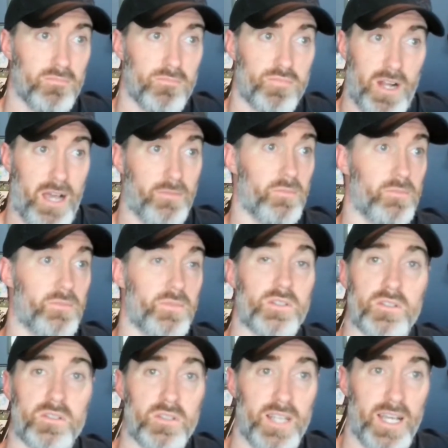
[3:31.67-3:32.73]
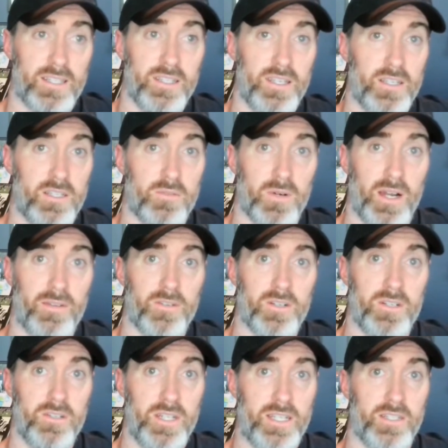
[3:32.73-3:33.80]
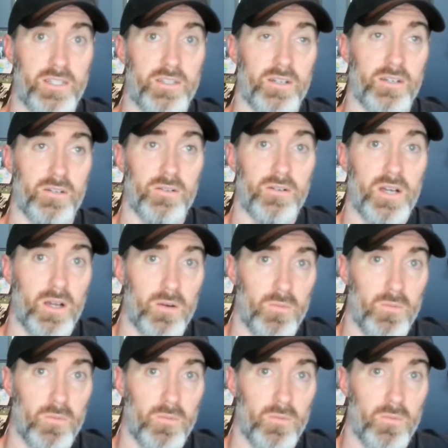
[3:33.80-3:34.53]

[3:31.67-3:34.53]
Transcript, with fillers: problems, techniques, whatever you need to do.